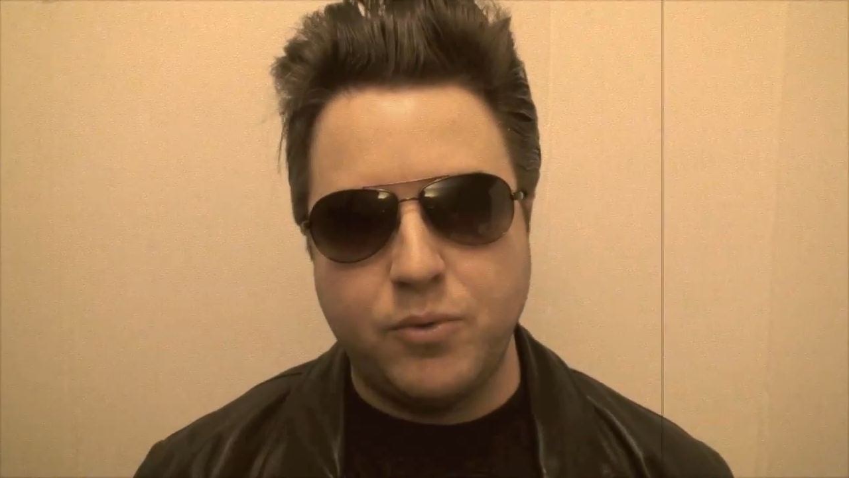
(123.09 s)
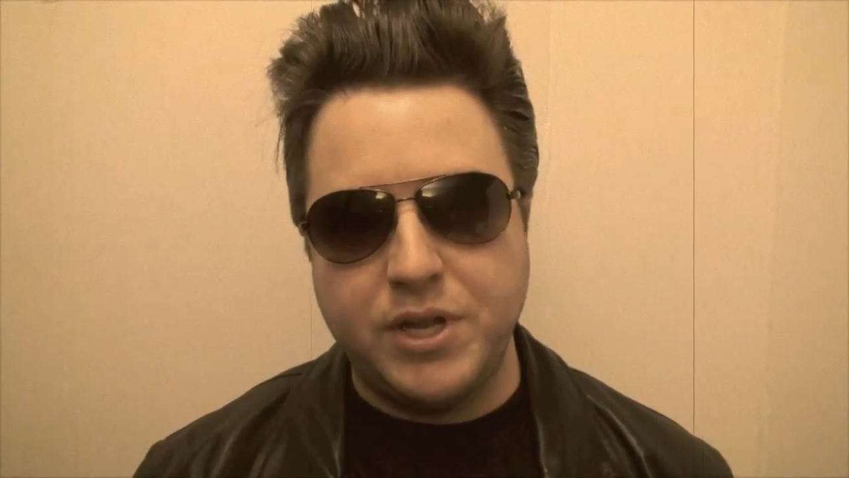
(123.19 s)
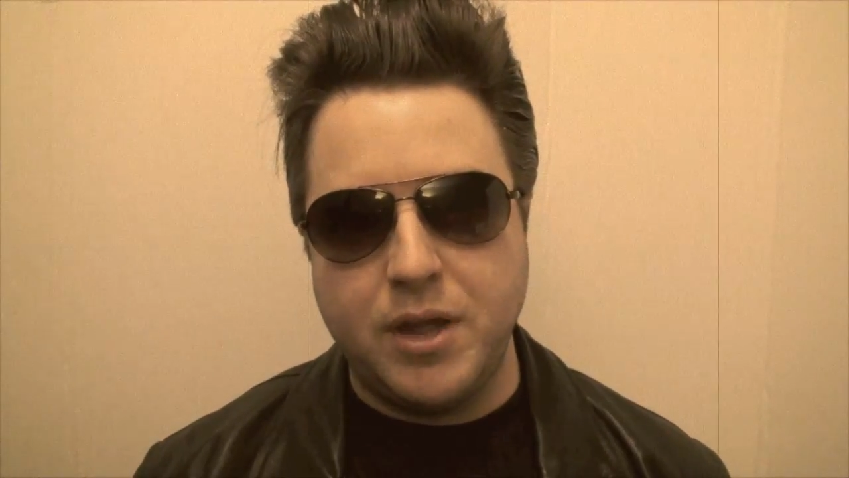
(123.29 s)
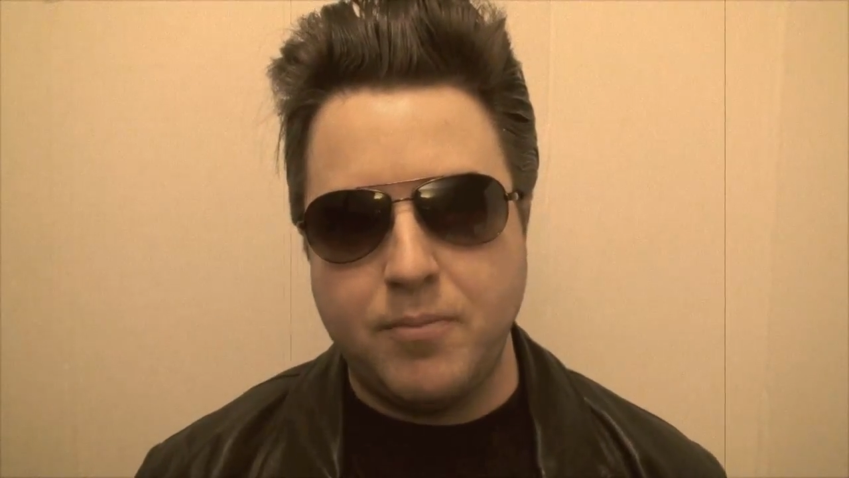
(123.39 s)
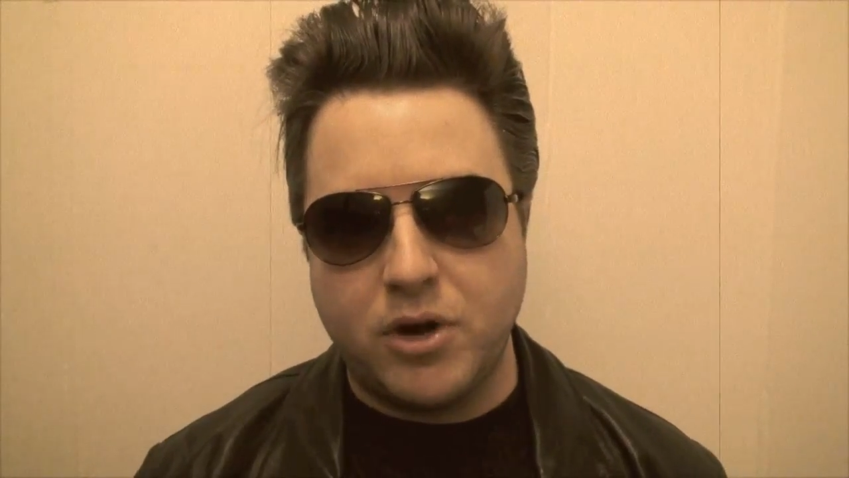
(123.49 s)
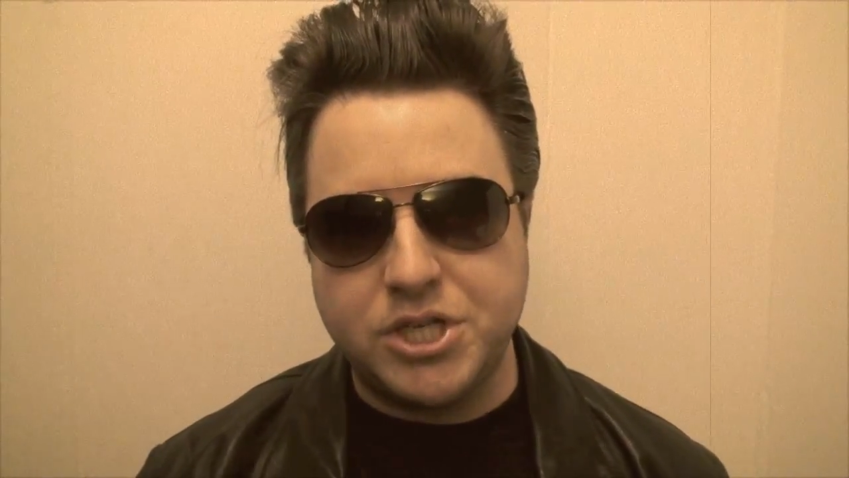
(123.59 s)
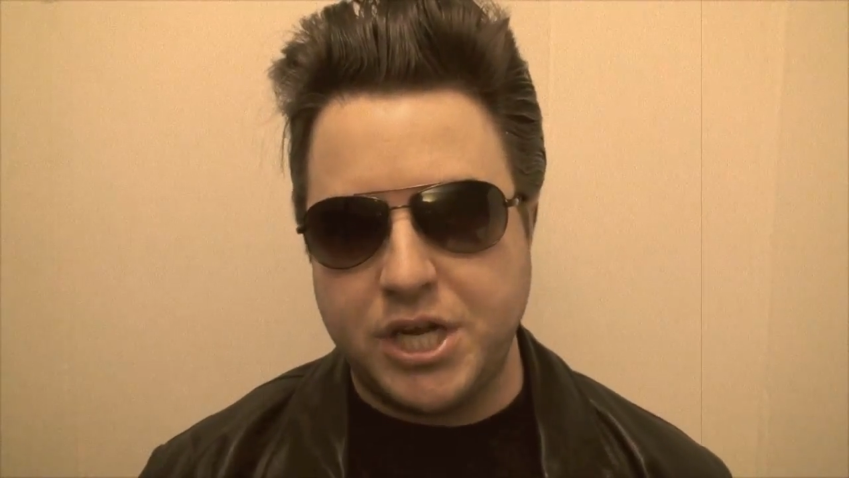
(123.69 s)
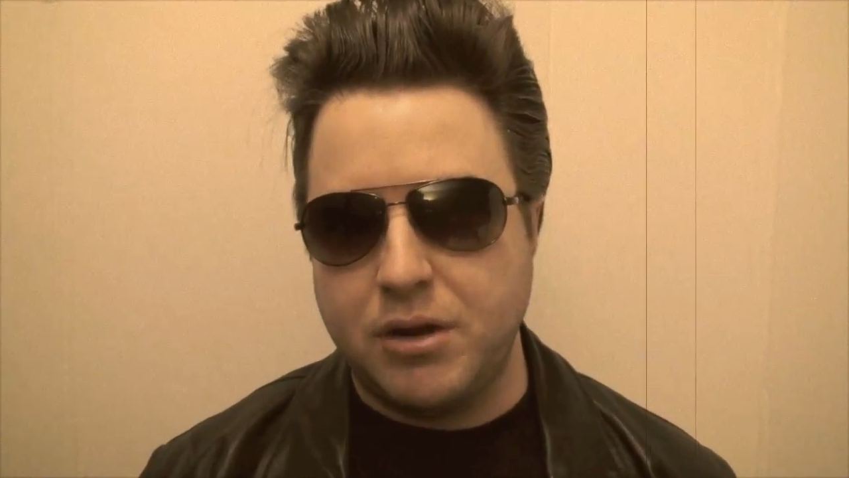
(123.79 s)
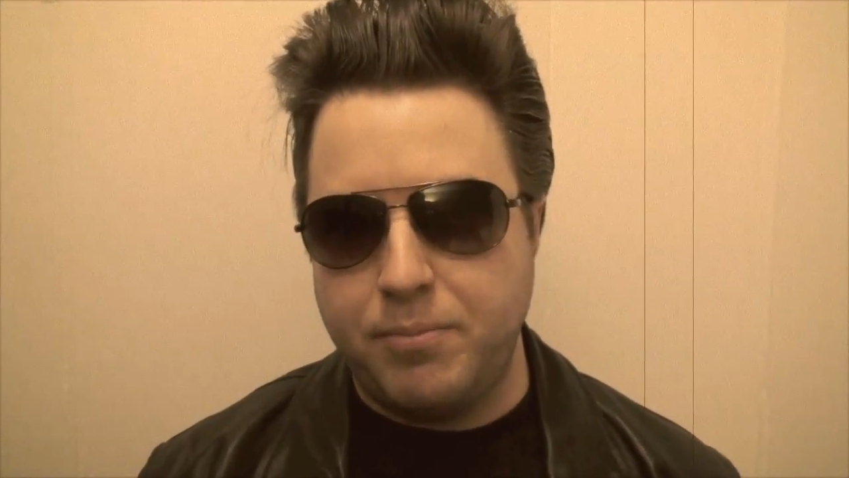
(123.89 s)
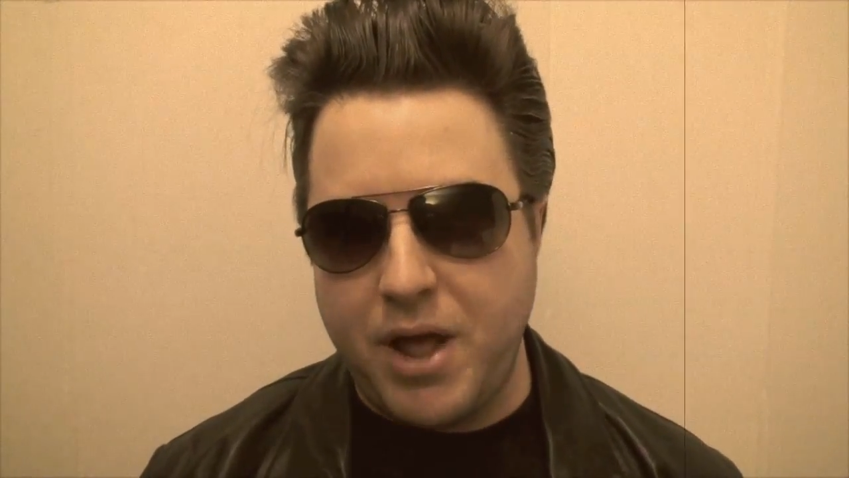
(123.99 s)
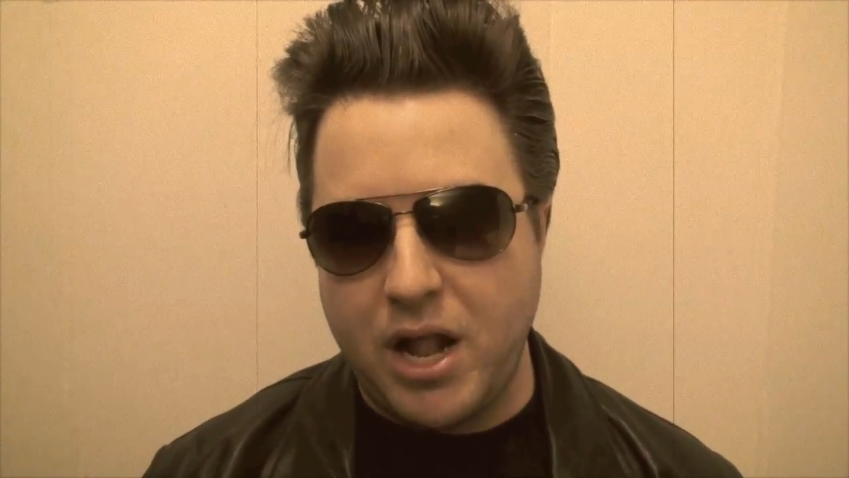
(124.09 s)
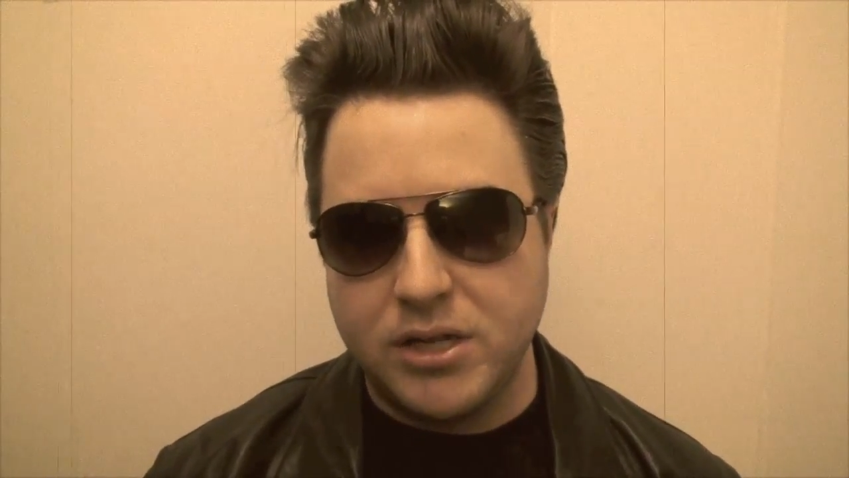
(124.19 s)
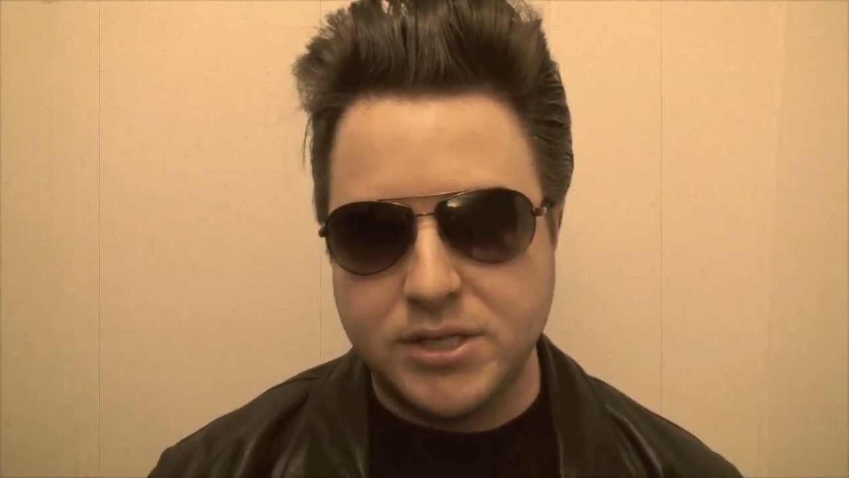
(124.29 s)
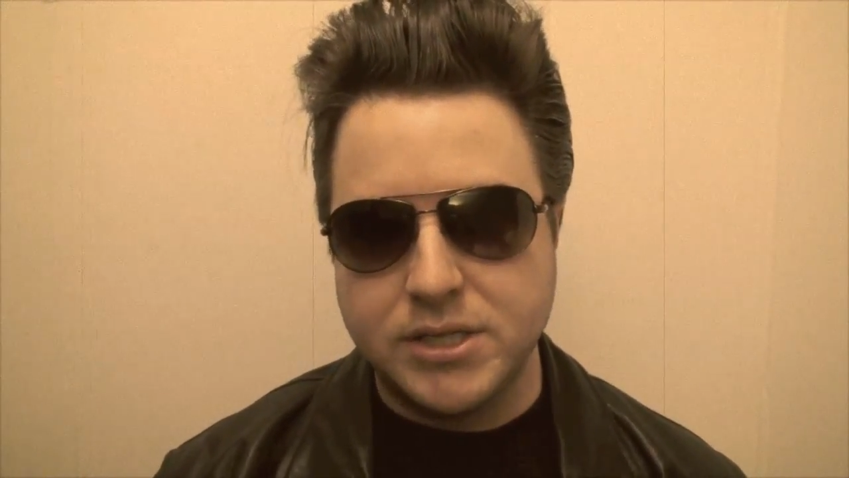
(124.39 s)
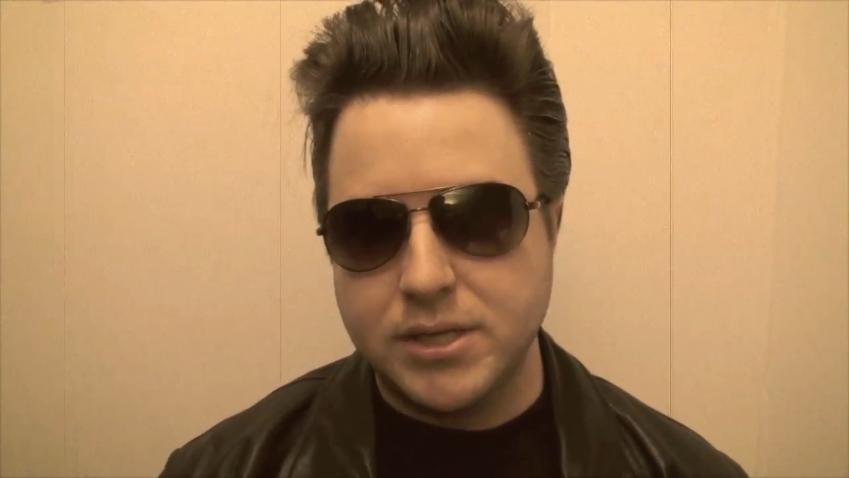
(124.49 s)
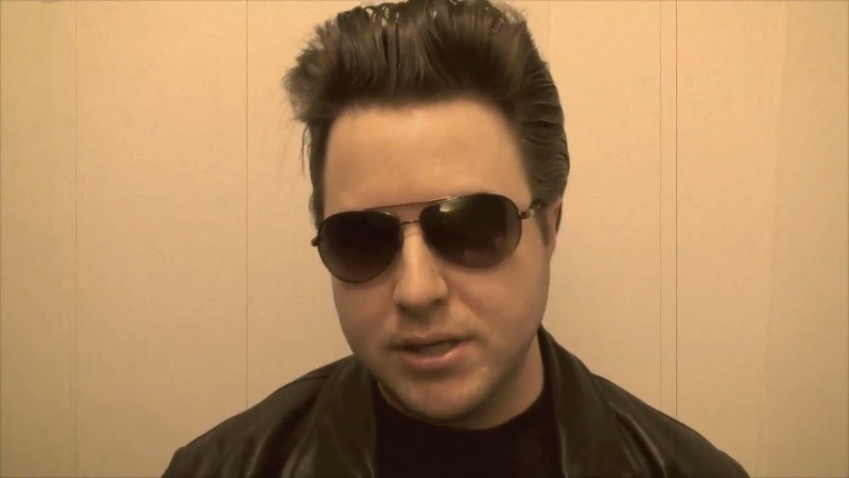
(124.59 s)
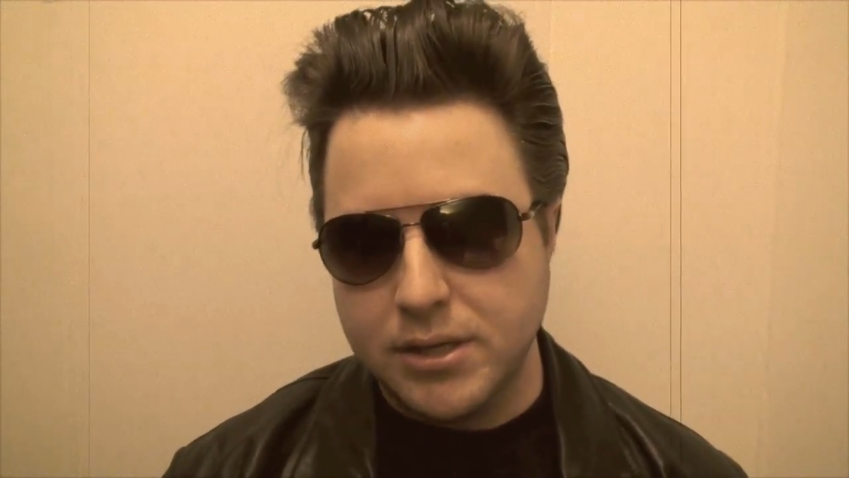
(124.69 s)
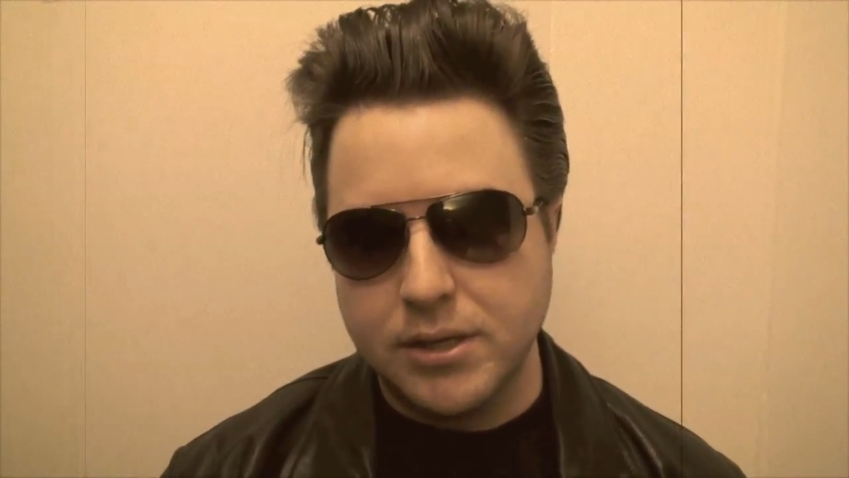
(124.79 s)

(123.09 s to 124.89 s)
We need more Jingle Bells.